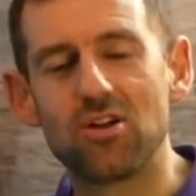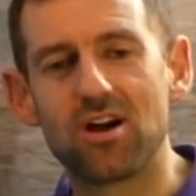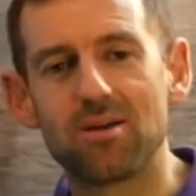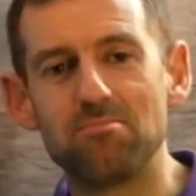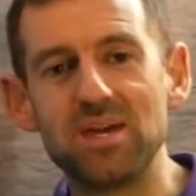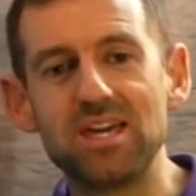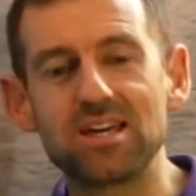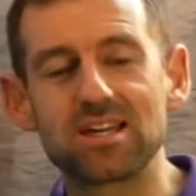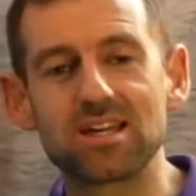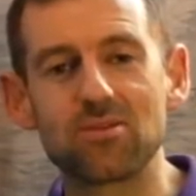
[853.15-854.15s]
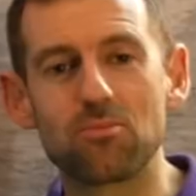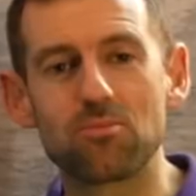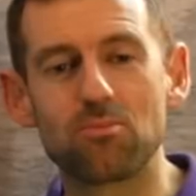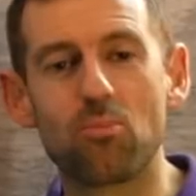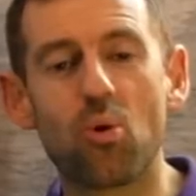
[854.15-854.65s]
uh, be
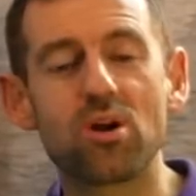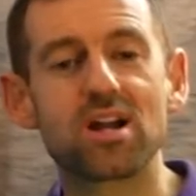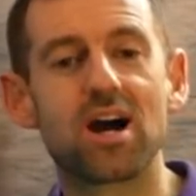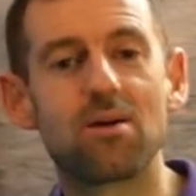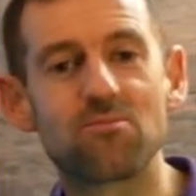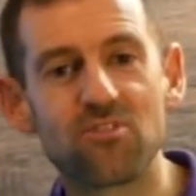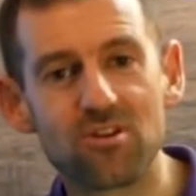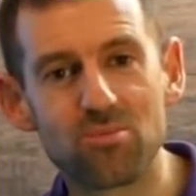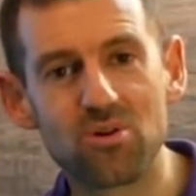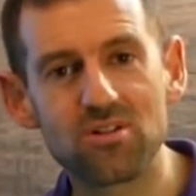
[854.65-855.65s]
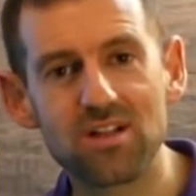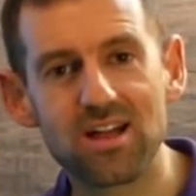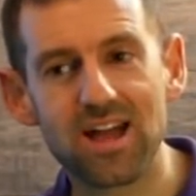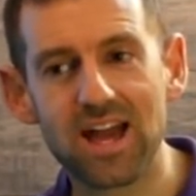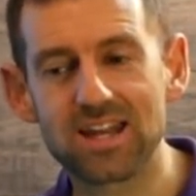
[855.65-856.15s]
more comfortable
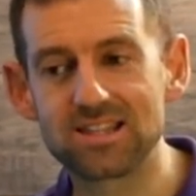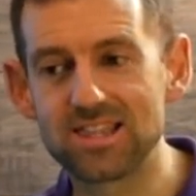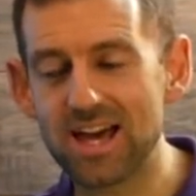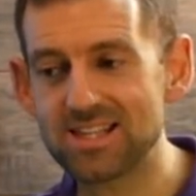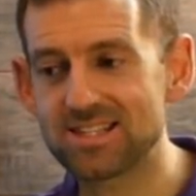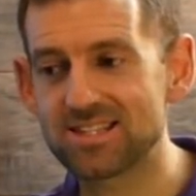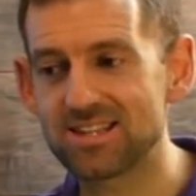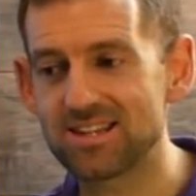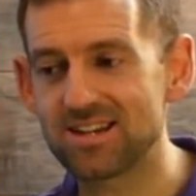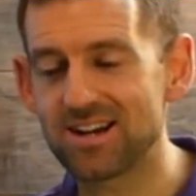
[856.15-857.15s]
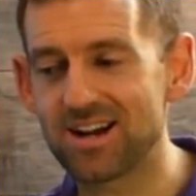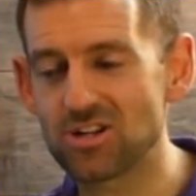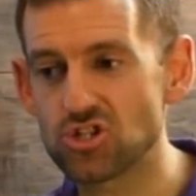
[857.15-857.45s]
and less Uh,